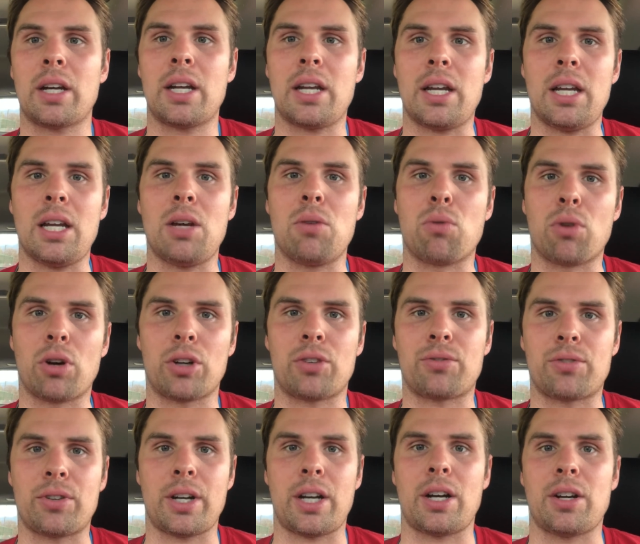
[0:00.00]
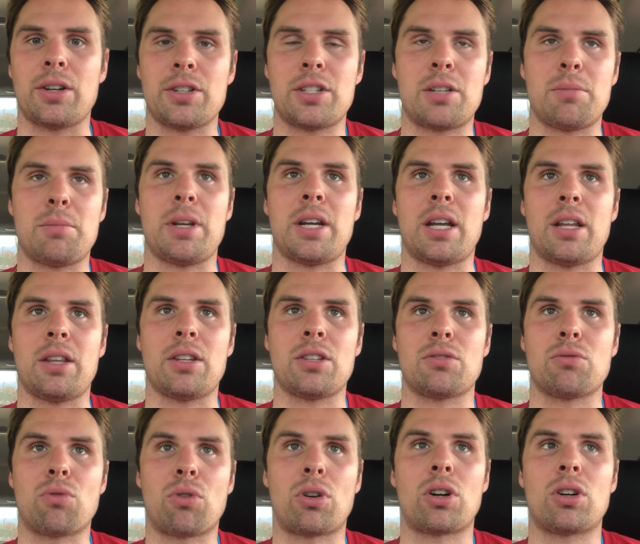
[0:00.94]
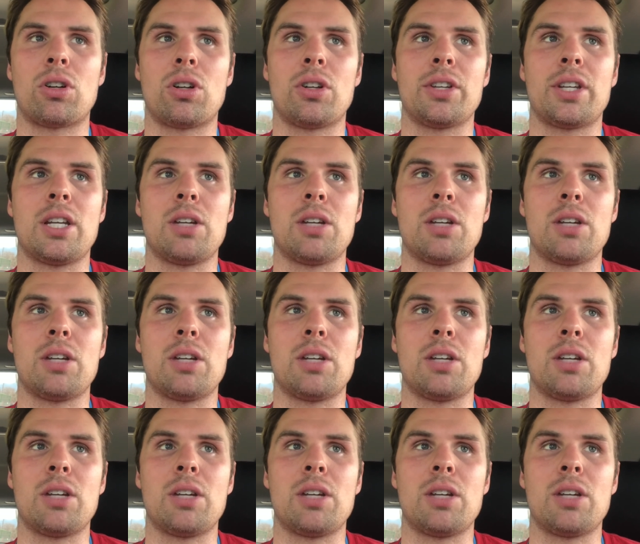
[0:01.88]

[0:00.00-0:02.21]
He worked for years to make this world.